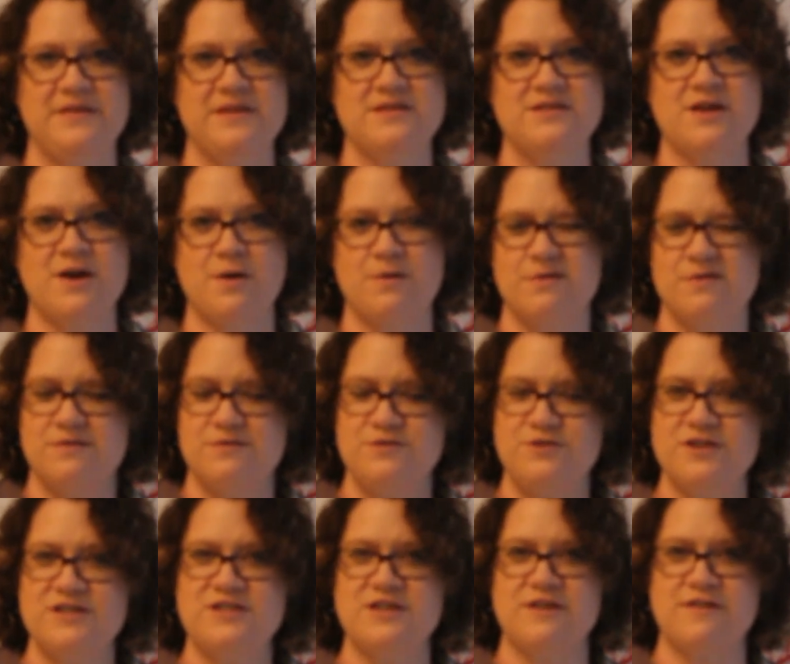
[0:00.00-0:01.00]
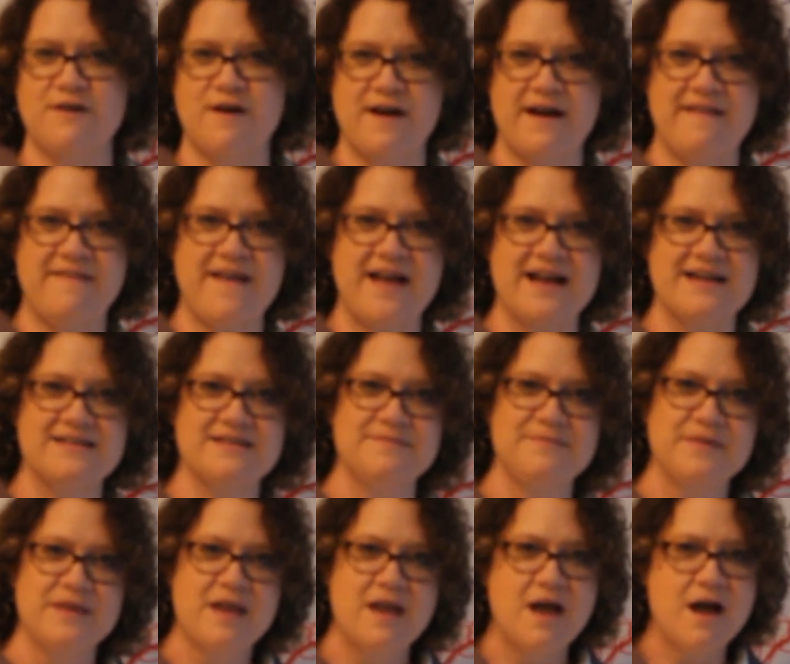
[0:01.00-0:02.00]
So just a thought on that.
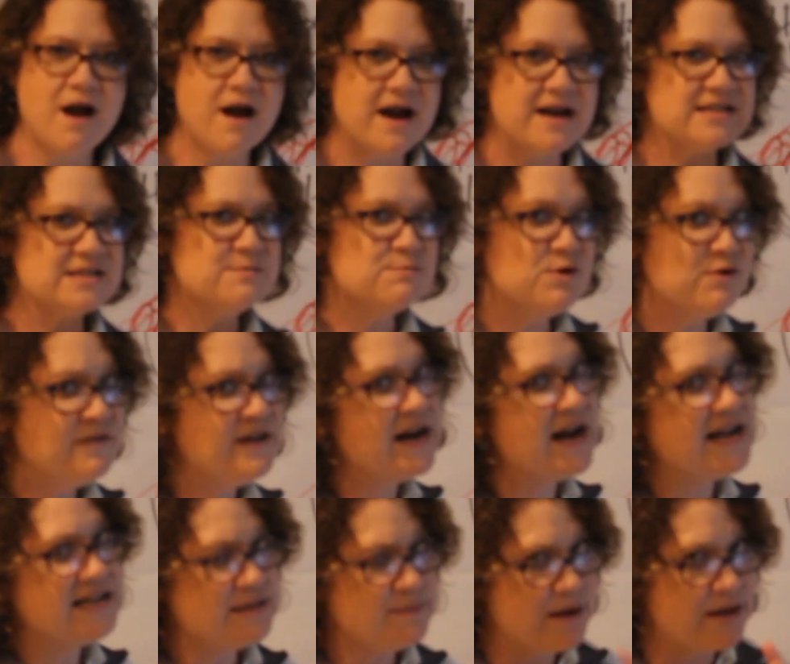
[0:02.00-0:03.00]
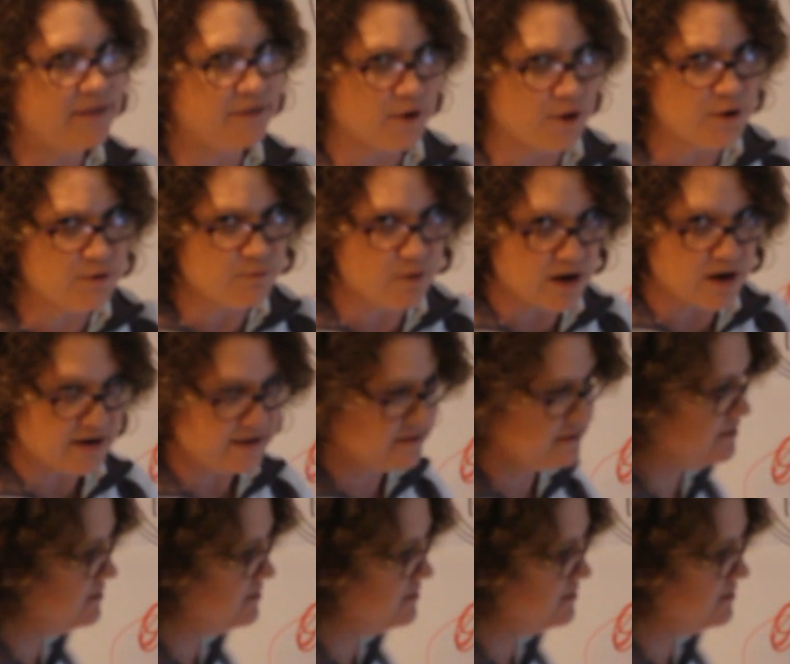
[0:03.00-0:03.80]
All right, so moving on to my third one